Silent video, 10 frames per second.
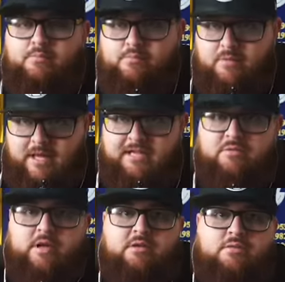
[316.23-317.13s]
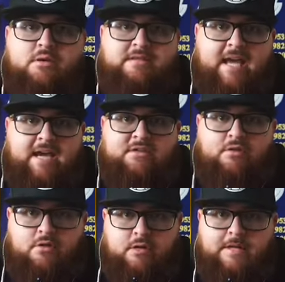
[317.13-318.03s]
Like the way you attacked
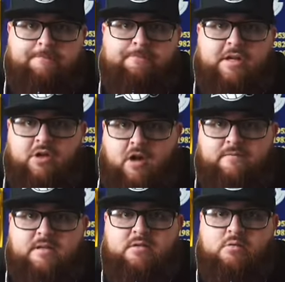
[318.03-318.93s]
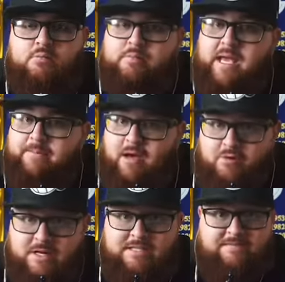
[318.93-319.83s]
early and often. You were, came out
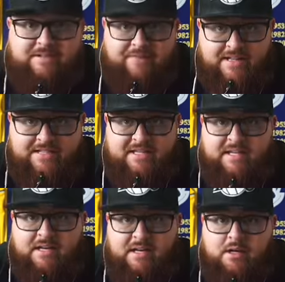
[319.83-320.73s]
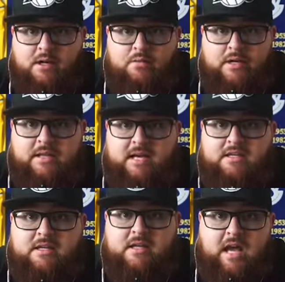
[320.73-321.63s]
aggressive defensively. Really liked
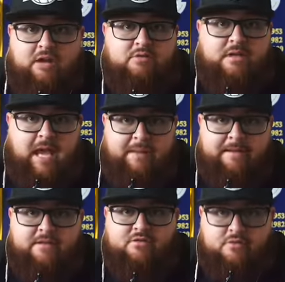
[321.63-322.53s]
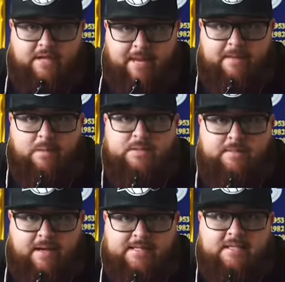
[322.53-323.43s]
how you came in. You came in with the
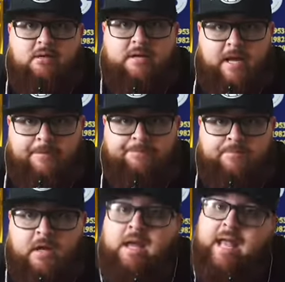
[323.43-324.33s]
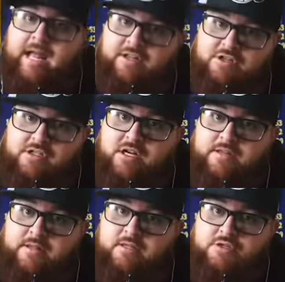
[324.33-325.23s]
mindset, okay. And here's the other
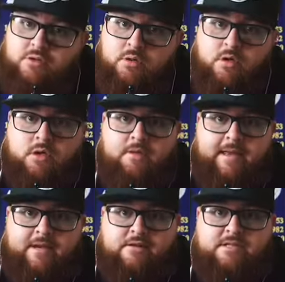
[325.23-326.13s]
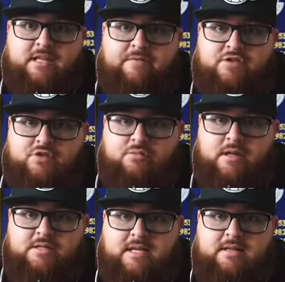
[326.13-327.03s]
thing, too. Lakers didn't have a shoot
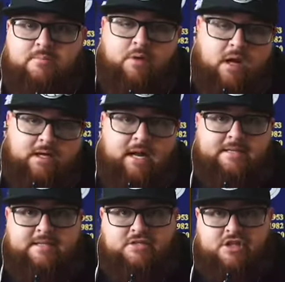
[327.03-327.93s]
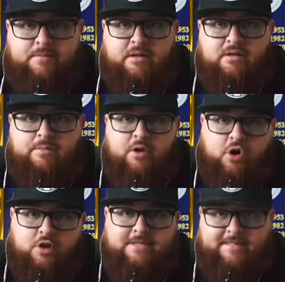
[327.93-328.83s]
around today. LeBron got to the gym a little bit
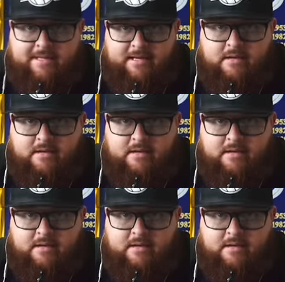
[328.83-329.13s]
early today.